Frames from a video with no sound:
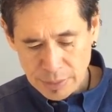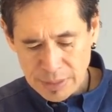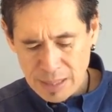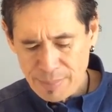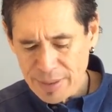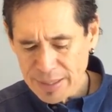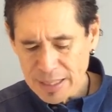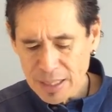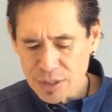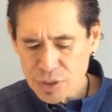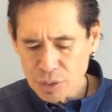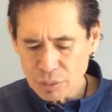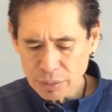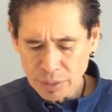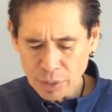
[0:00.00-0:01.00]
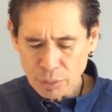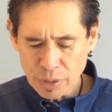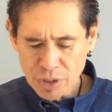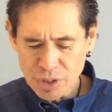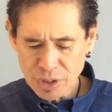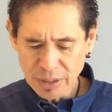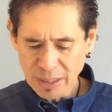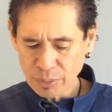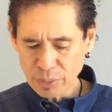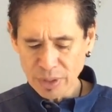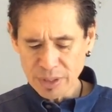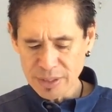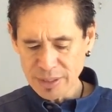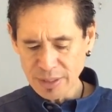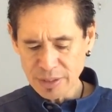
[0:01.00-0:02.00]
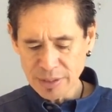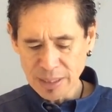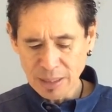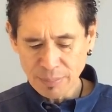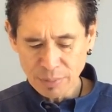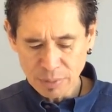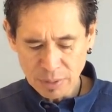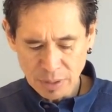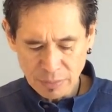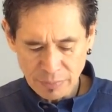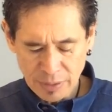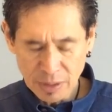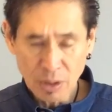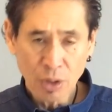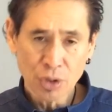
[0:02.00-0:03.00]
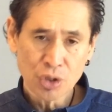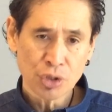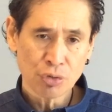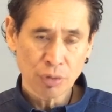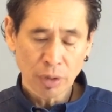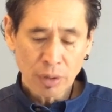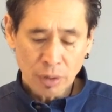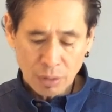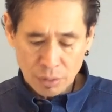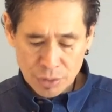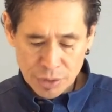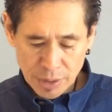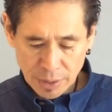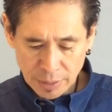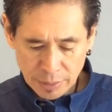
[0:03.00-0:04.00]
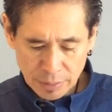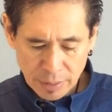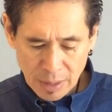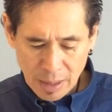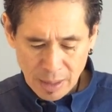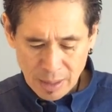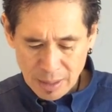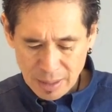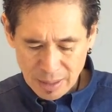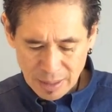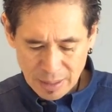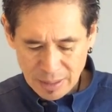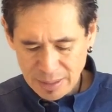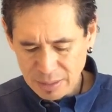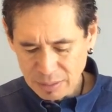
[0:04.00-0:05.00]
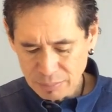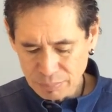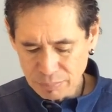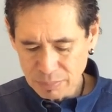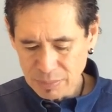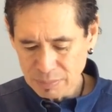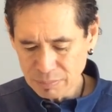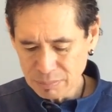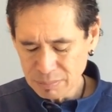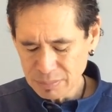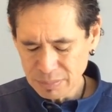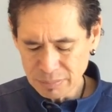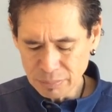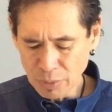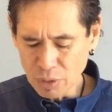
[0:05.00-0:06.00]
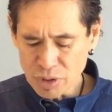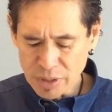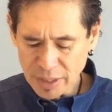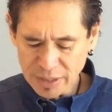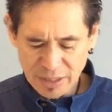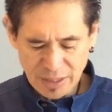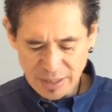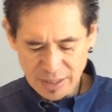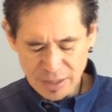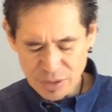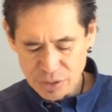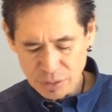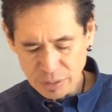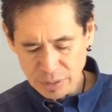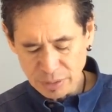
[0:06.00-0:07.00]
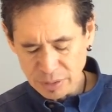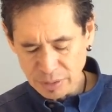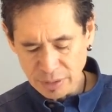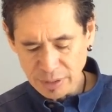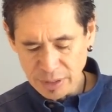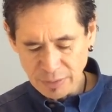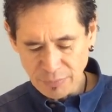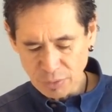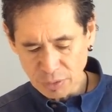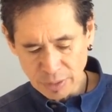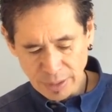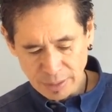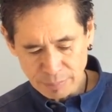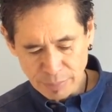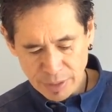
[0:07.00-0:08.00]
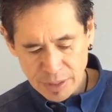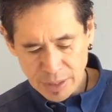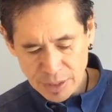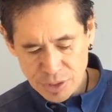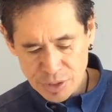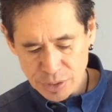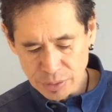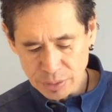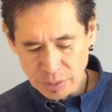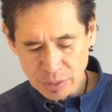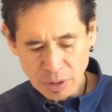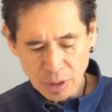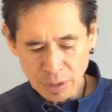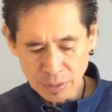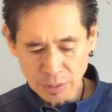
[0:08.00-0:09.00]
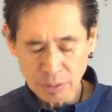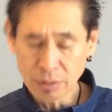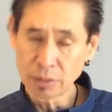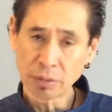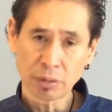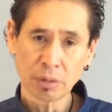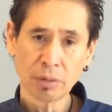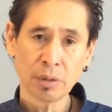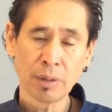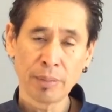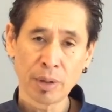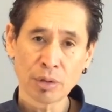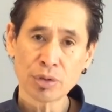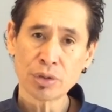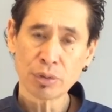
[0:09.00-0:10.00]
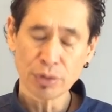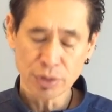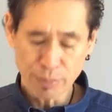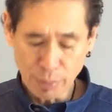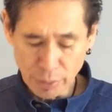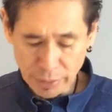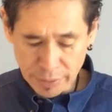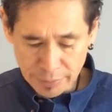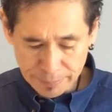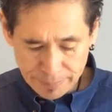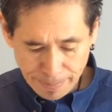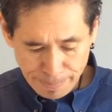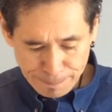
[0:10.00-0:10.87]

They may ask you a question like, what is the example of a large drug wholesaler? Most likely the answer that they're going to give you are like McKesson or Cardinal or AmerisourceBergen.